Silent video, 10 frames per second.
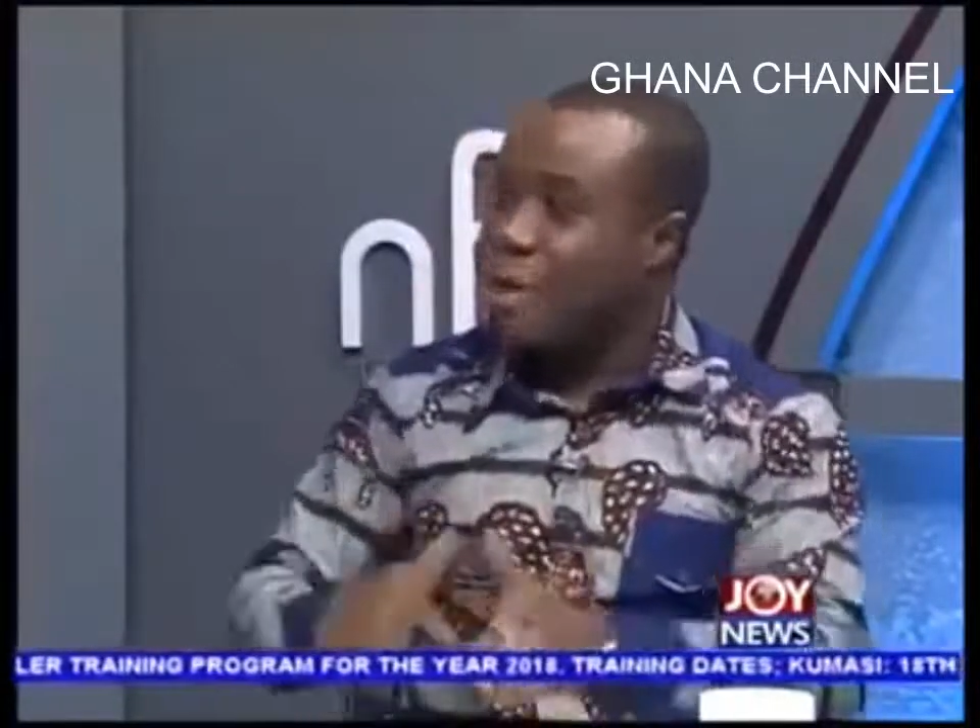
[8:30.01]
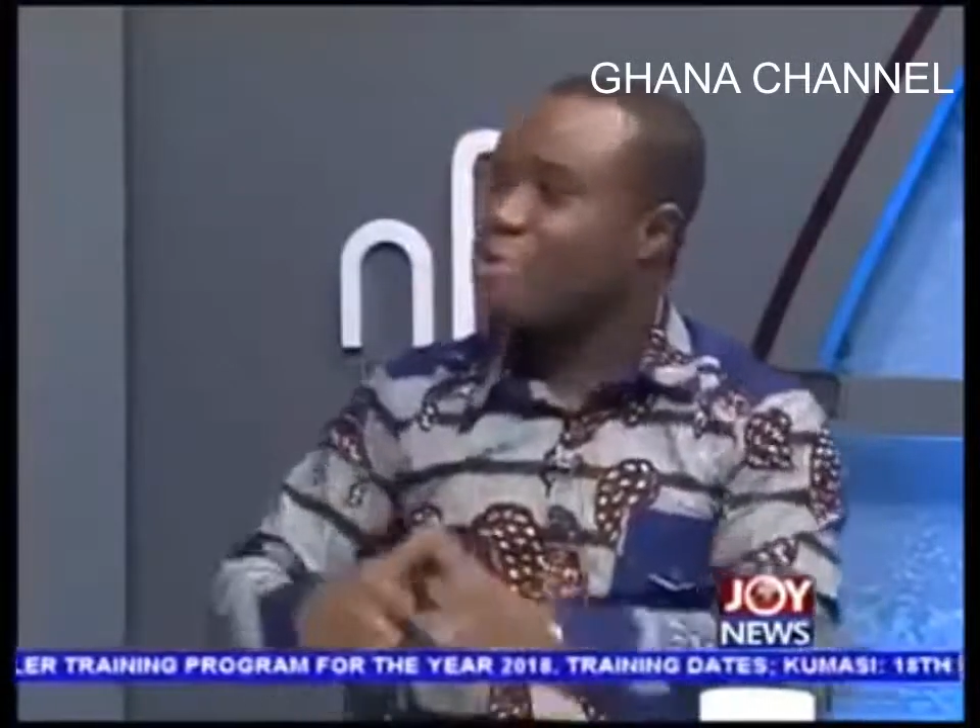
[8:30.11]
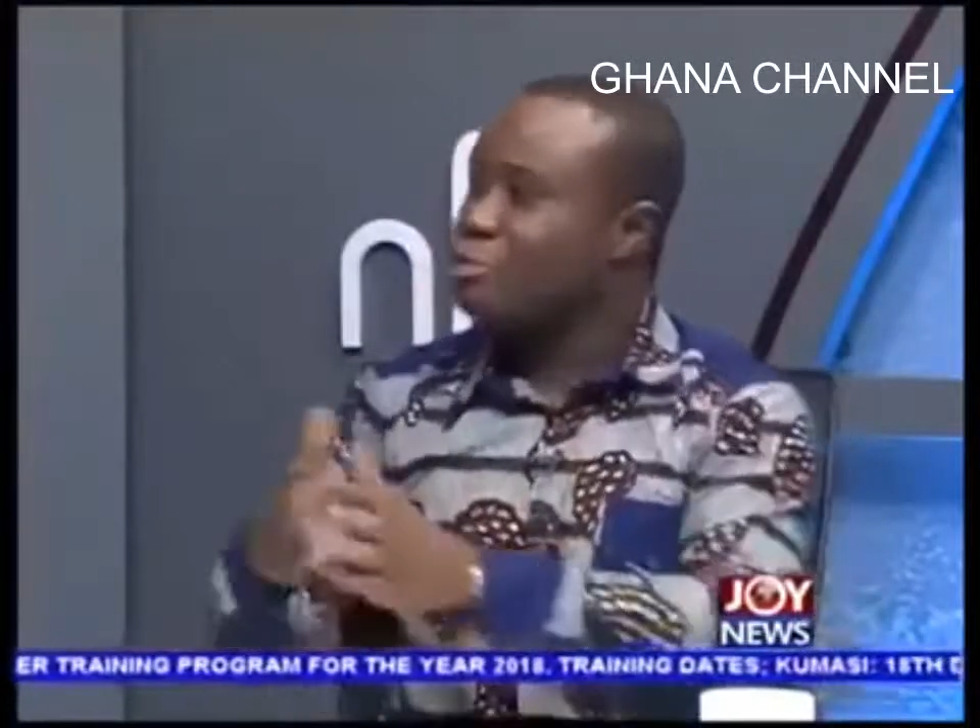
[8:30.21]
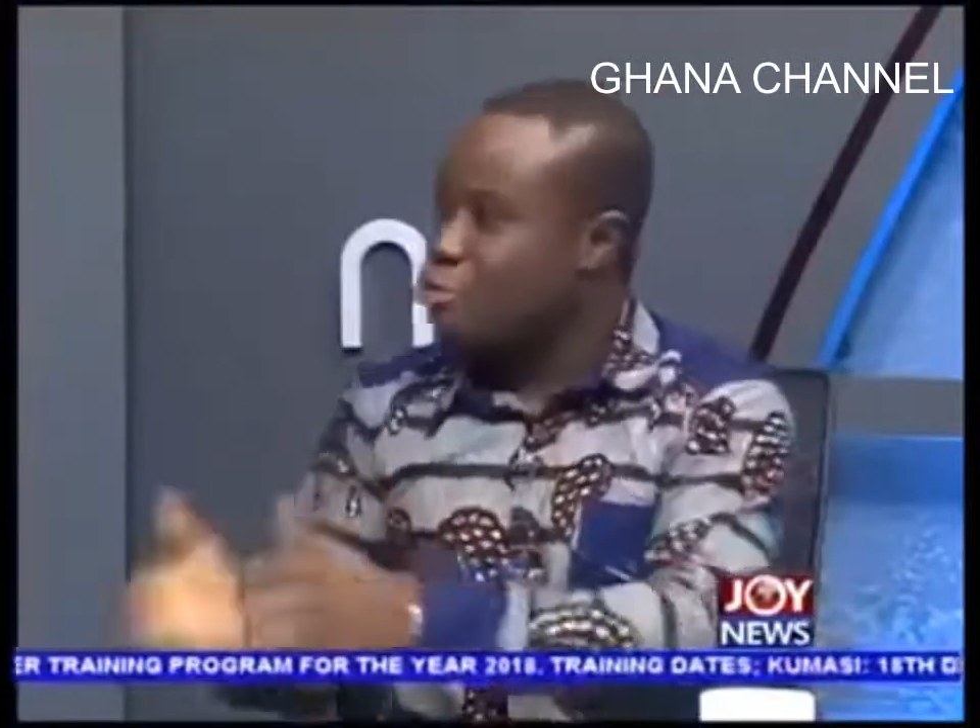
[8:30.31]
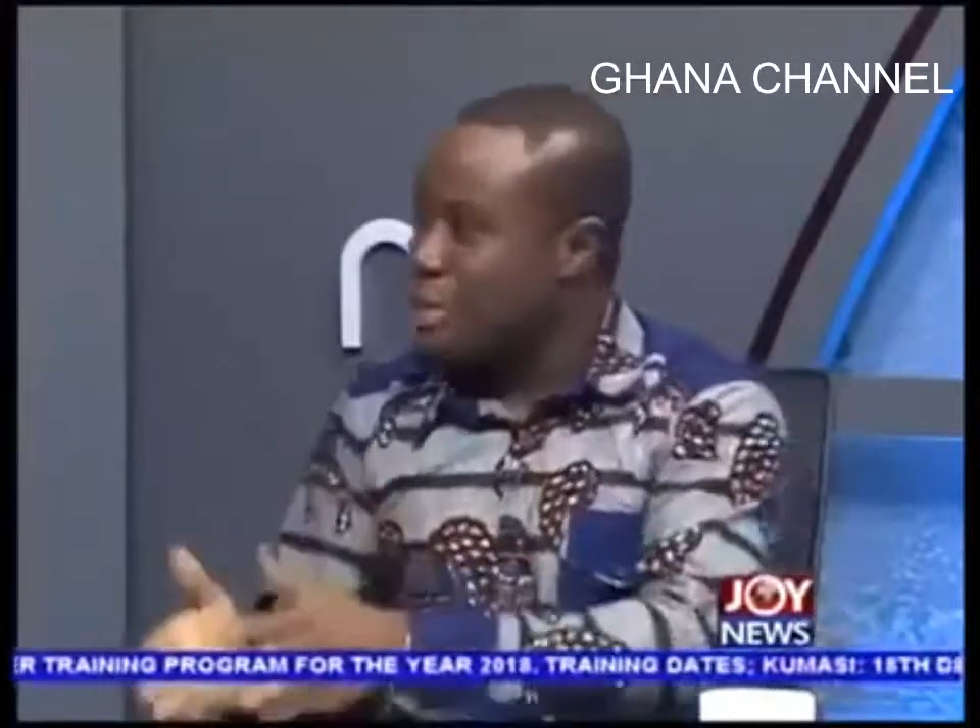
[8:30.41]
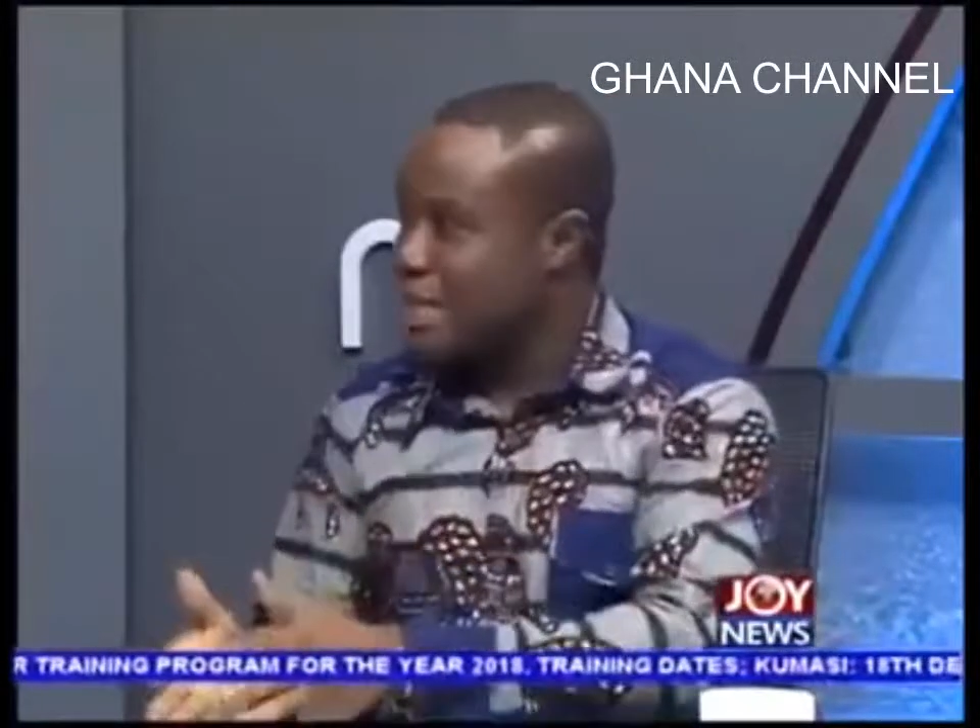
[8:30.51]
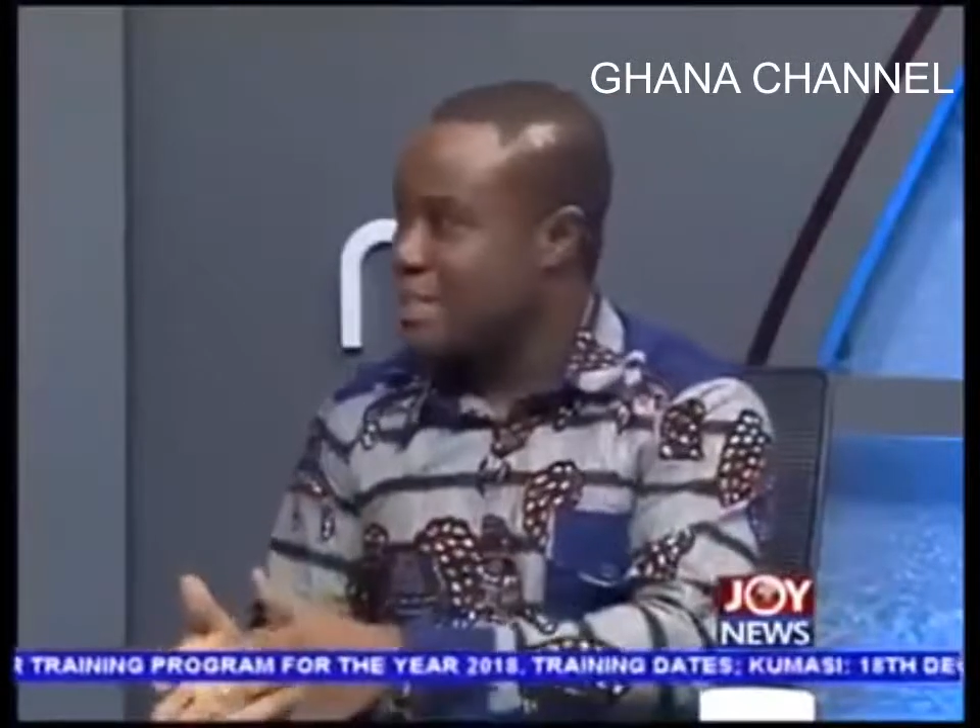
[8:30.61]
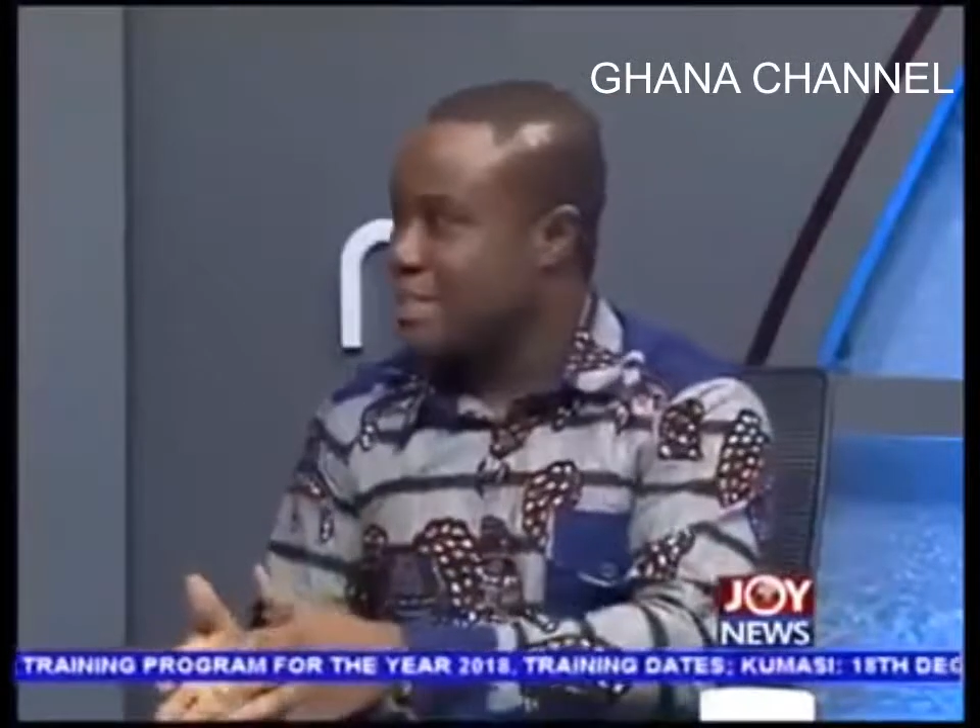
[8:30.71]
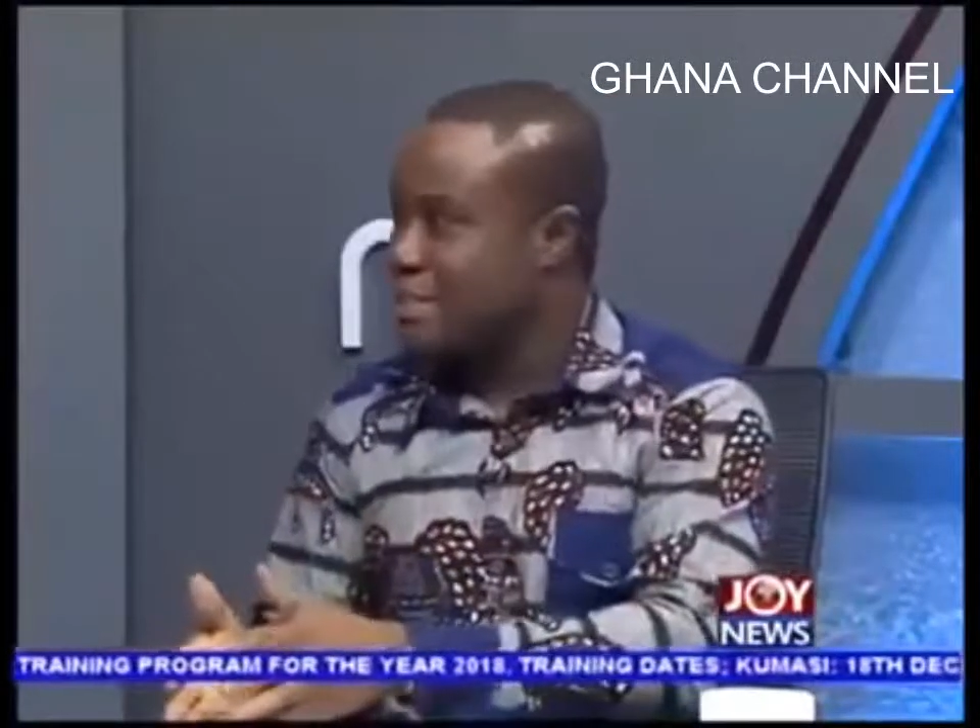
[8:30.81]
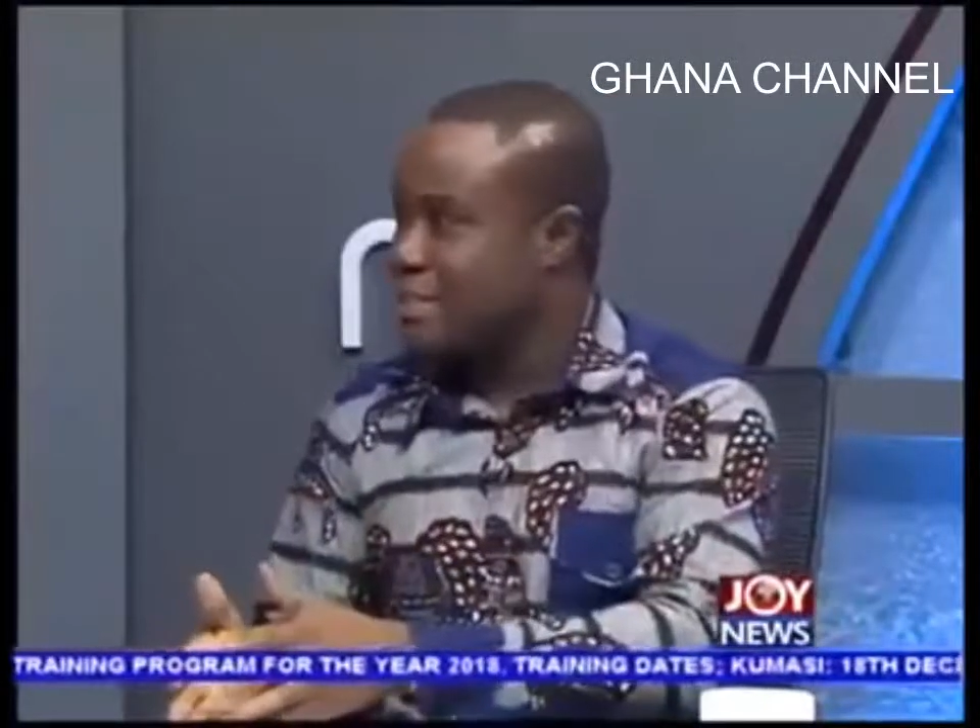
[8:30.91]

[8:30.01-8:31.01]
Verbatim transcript: And when you do that,